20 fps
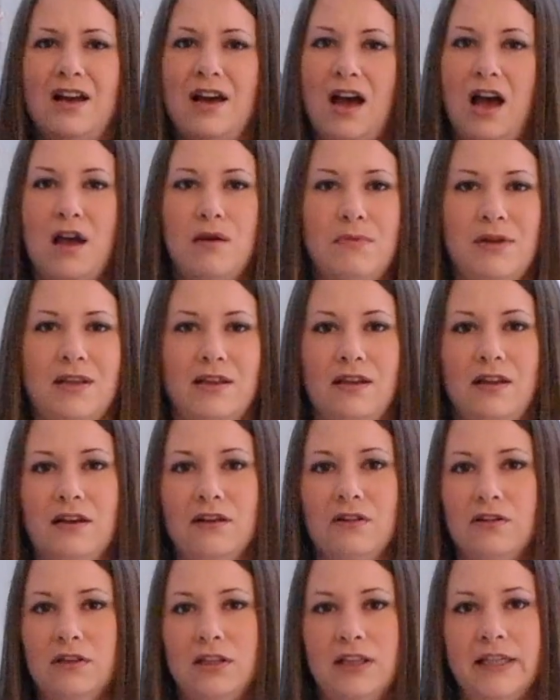I mean,
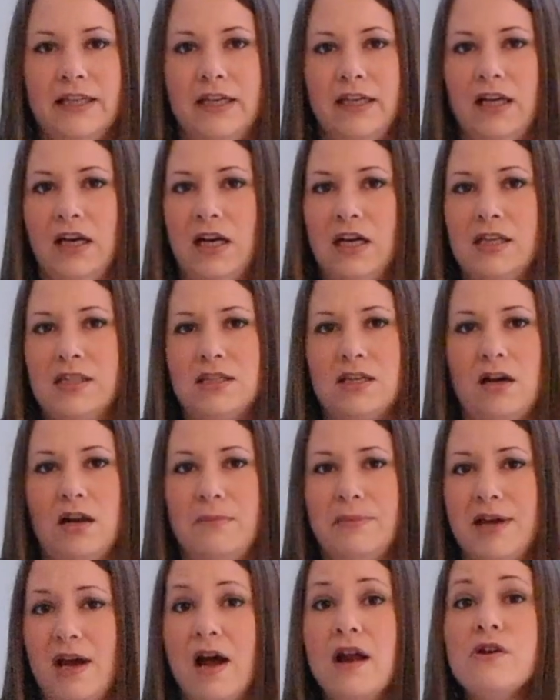literally, it's gotta
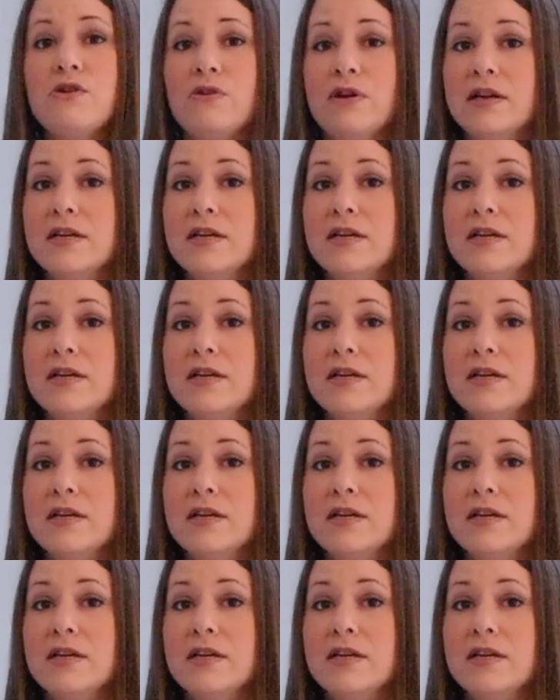be under